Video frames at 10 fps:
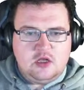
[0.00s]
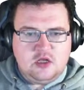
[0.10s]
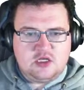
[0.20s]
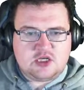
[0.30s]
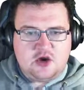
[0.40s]

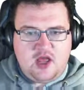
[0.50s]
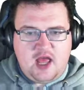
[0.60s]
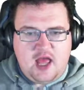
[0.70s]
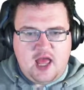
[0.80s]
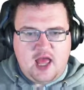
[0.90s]
So
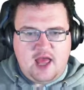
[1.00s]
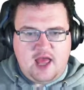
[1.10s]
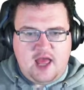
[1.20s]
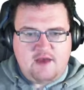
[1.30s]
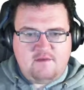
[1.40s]

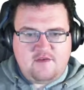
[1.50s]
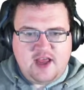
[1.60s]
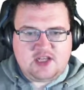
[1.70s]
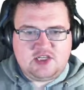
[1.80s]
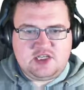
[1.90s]
f of
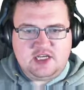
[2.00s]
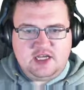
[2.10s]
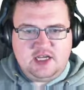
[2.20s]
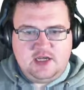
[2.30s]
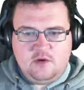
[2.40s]
x,
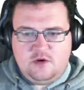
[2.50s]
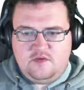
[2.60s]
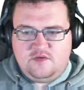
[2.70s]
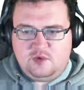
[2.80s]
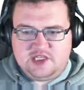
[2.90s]

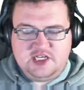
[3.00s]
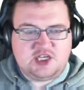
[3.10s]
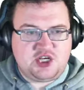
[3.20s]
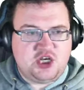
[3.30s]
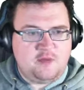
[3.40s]
what's this?
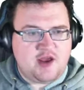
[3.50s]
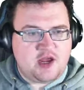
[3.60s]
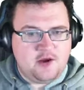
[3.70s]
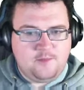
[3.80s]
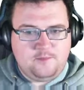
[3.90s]
Cubic?